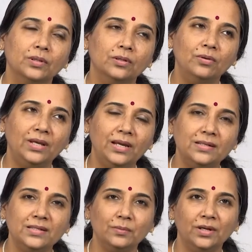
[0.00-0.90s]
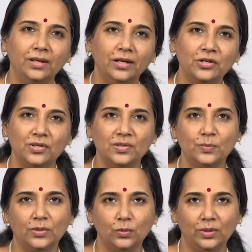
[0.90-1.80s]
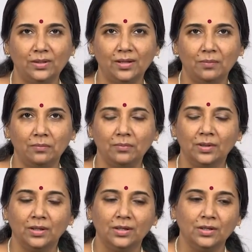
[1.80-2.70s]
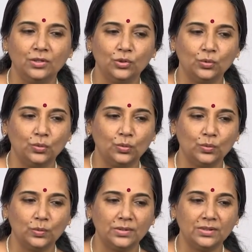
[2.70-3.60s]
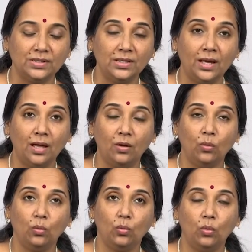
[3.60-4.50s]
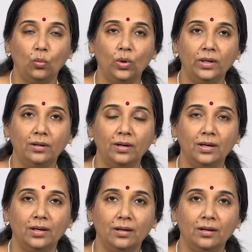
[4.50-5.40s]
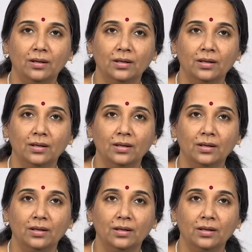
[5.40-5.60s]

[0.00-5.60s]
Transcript: create some connections between them, to see how one raga